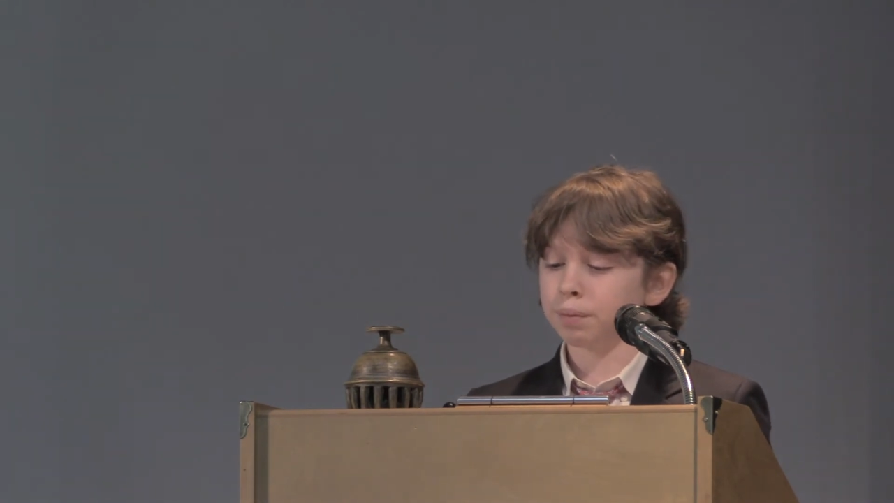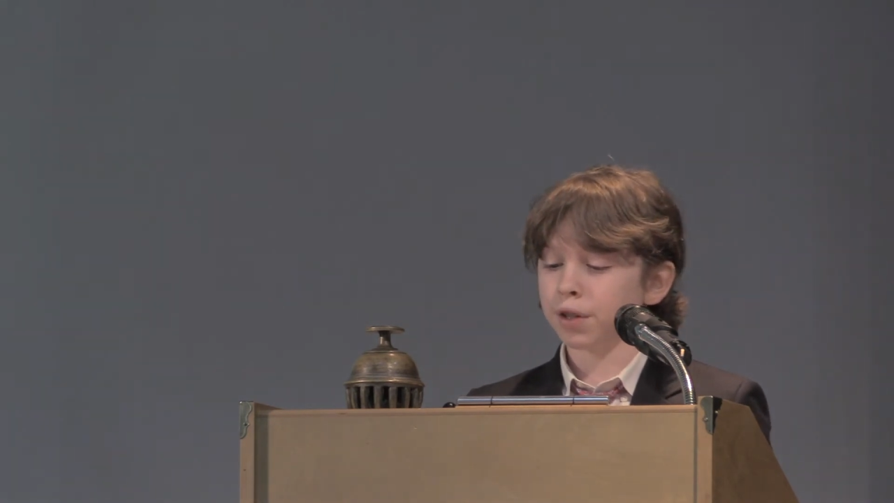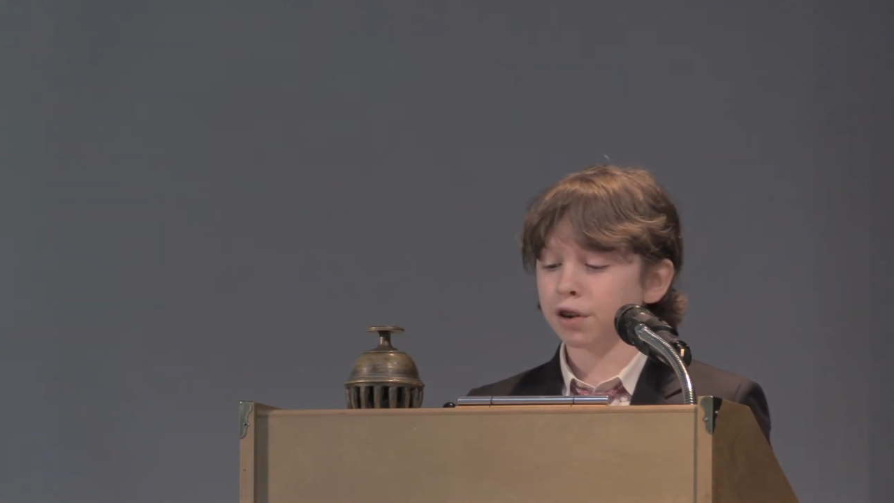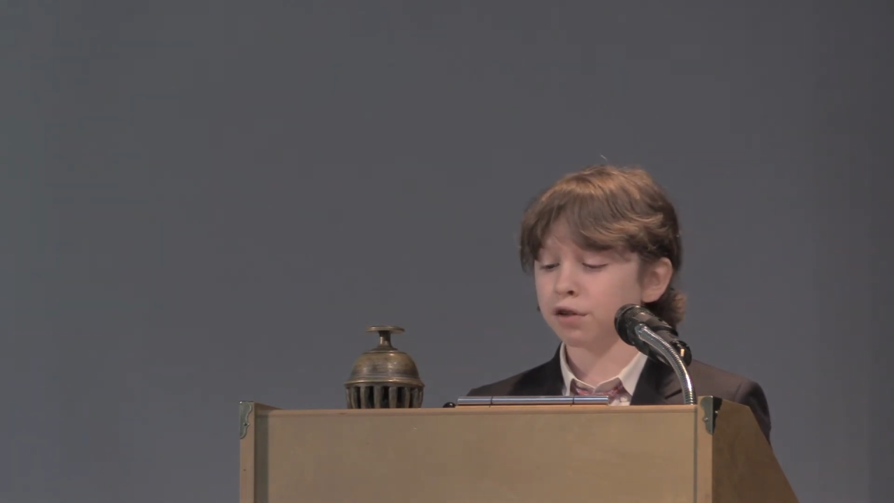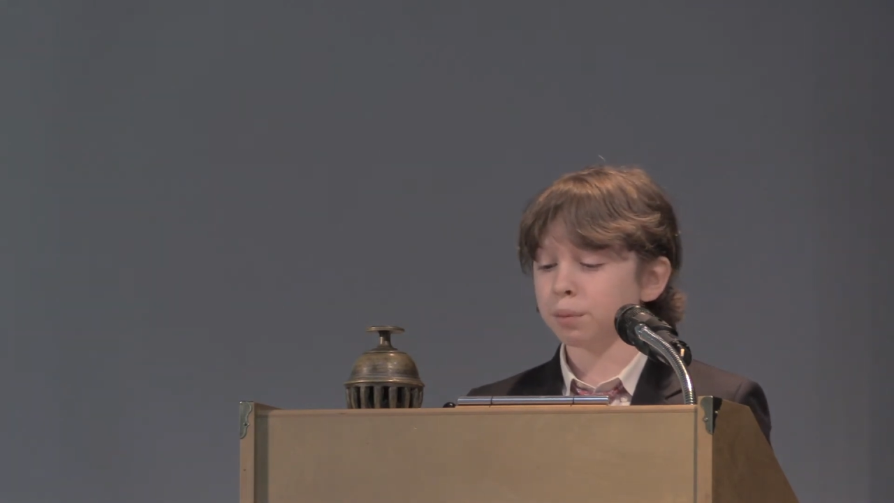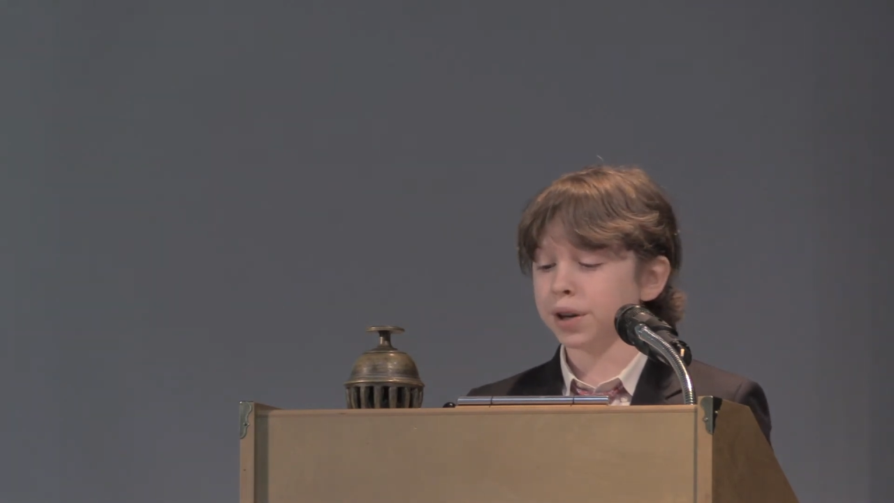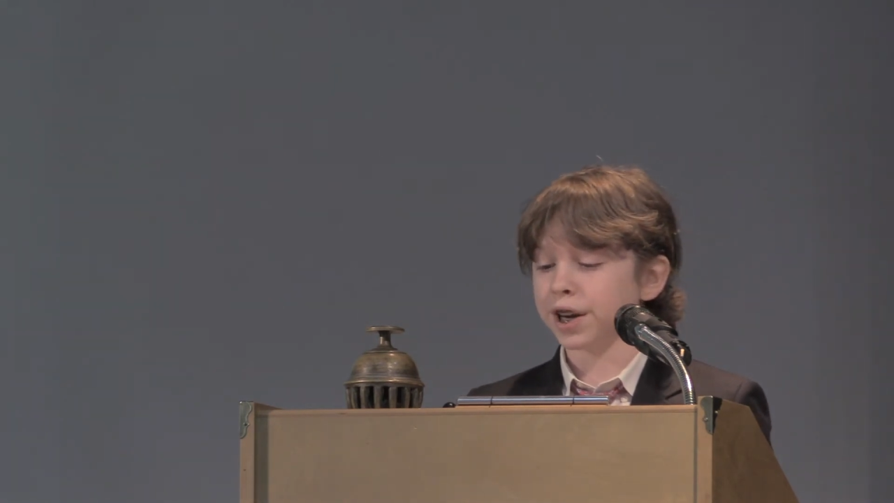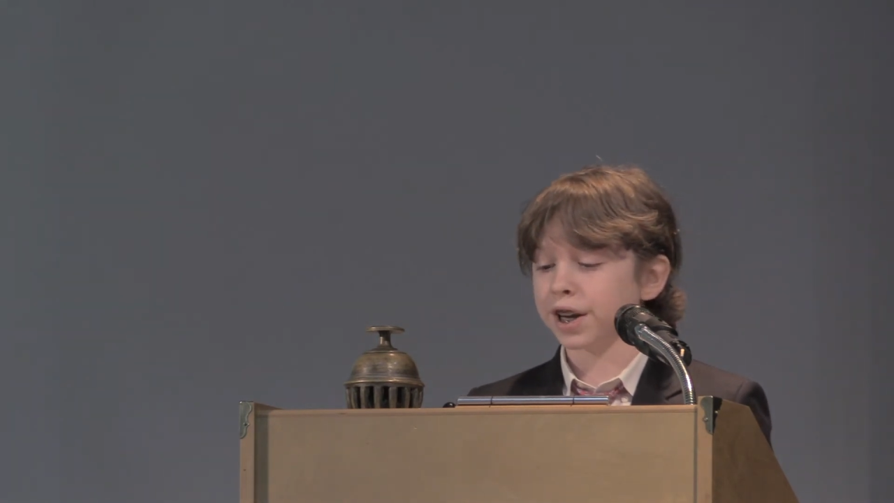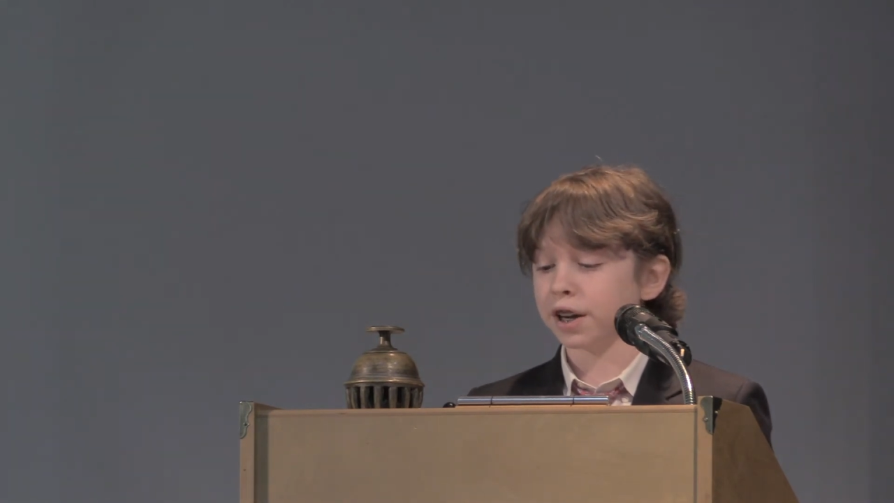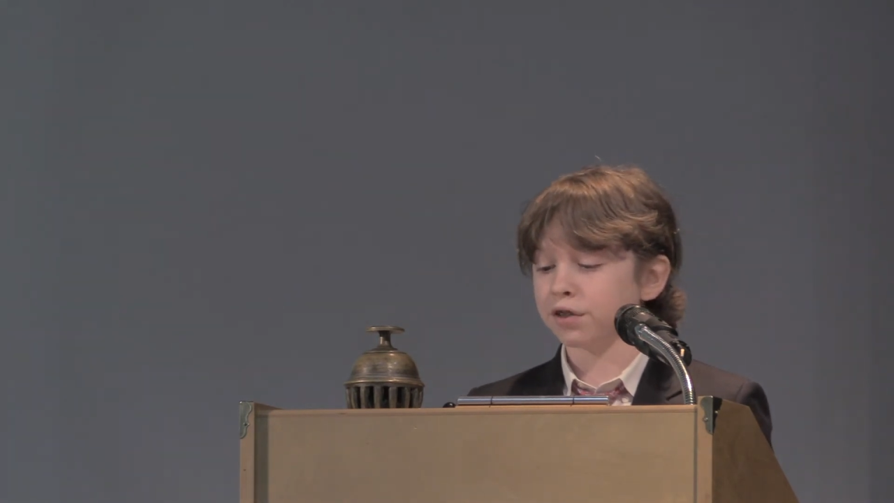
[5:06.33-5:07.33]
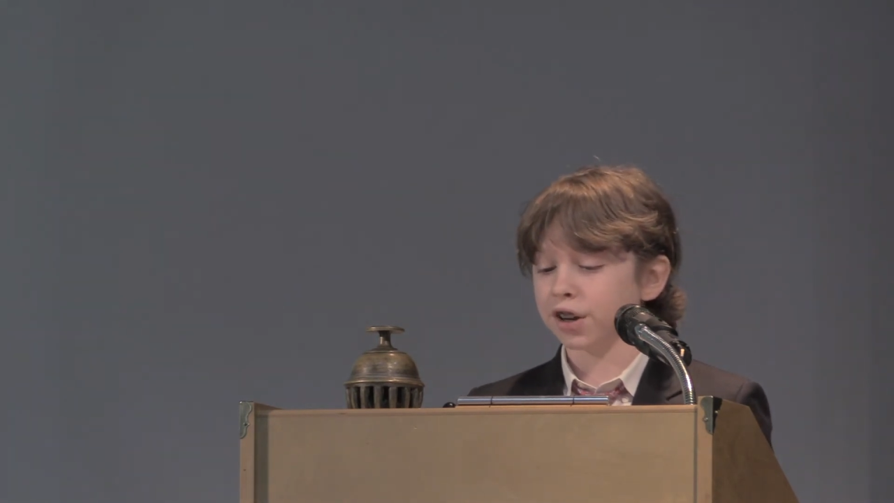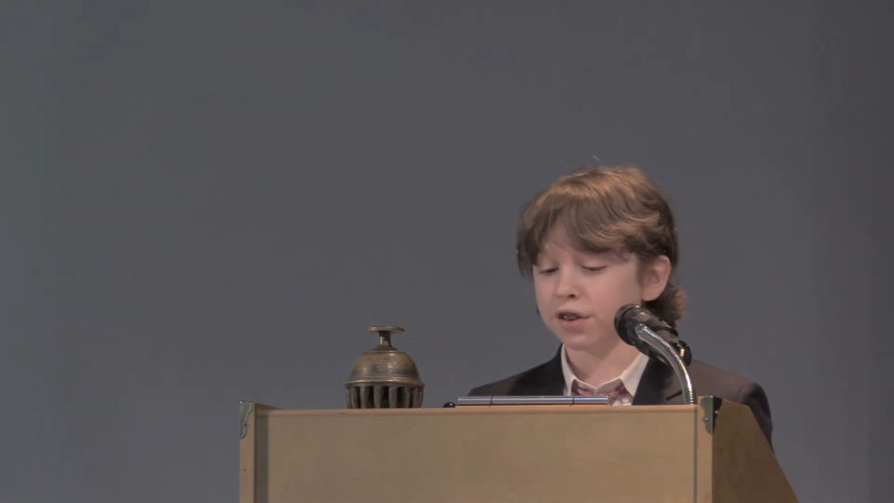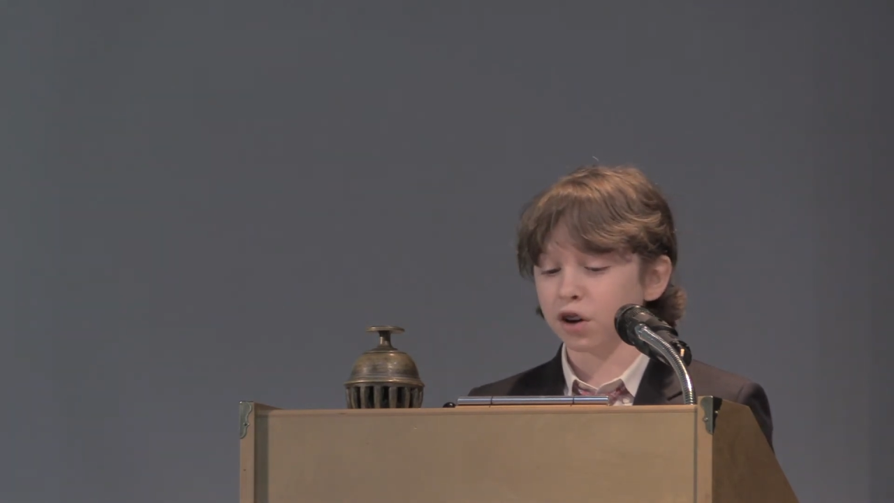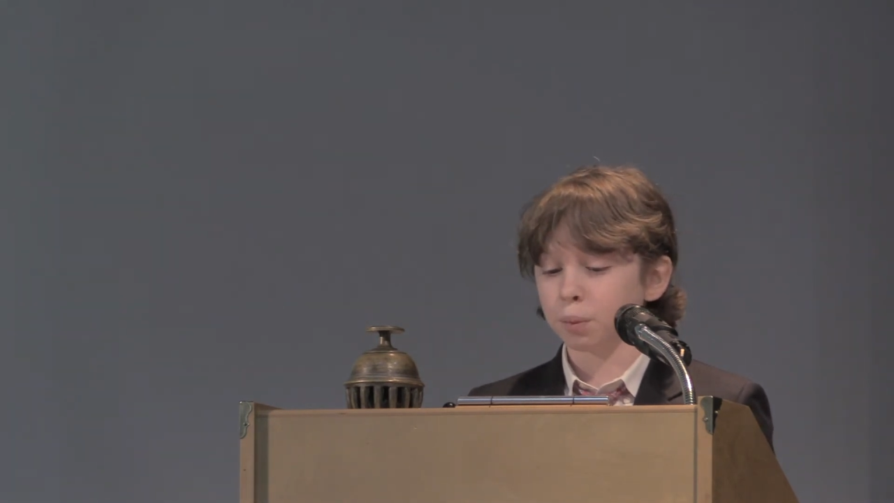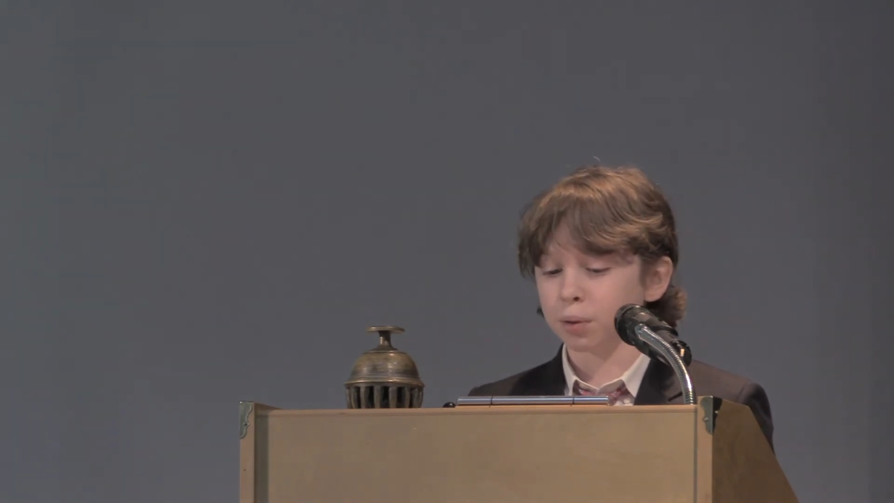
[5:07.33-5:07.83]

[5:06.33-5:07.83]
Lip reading: that doesn't mean I can't change out